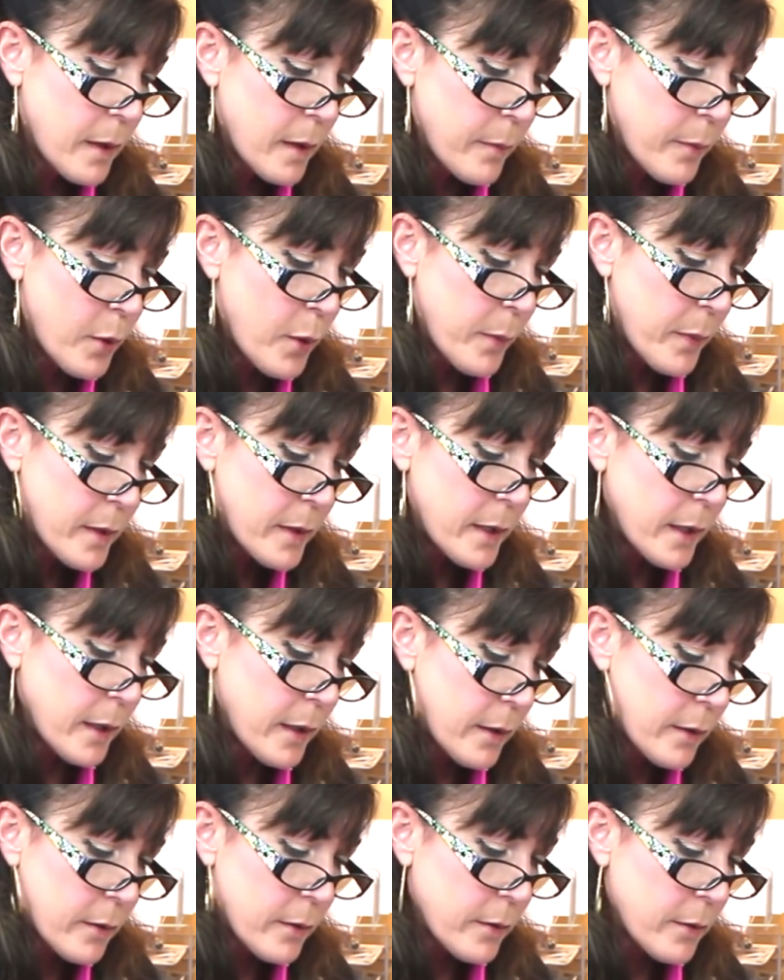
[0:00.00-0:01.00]

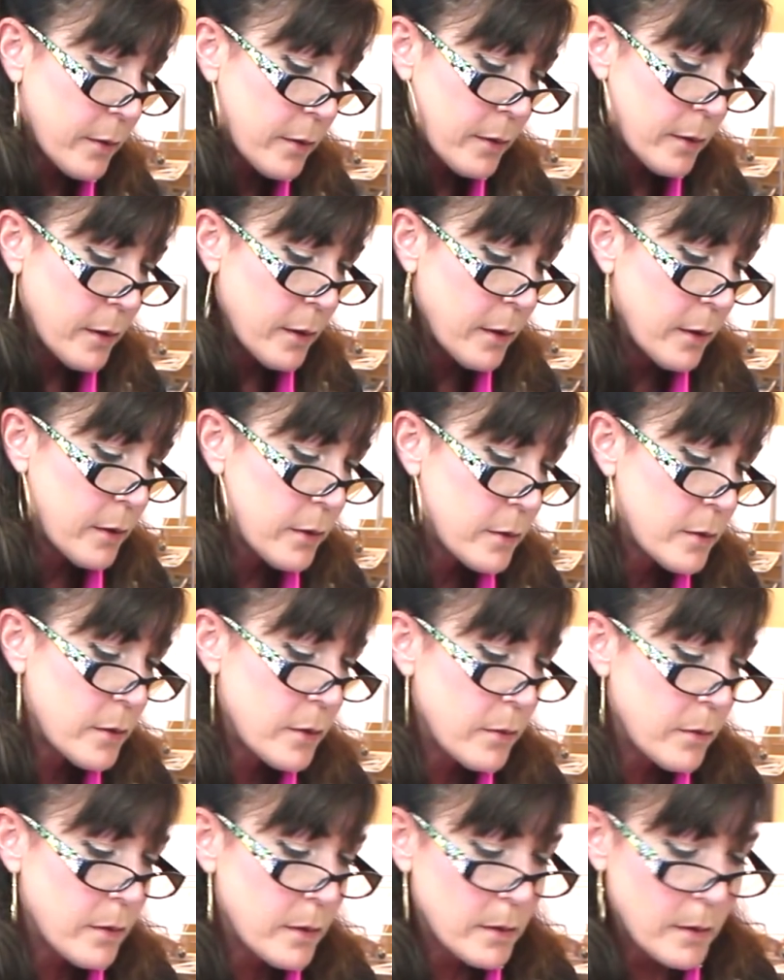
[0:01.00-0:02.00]
perpendicular
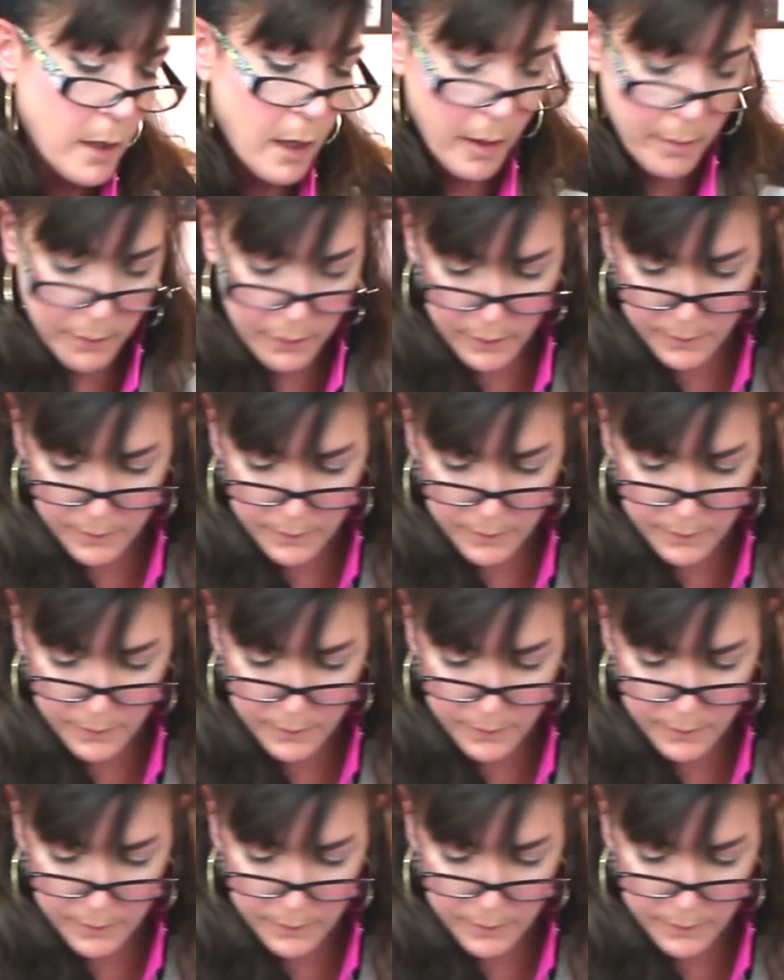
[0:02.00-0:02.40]
to the top.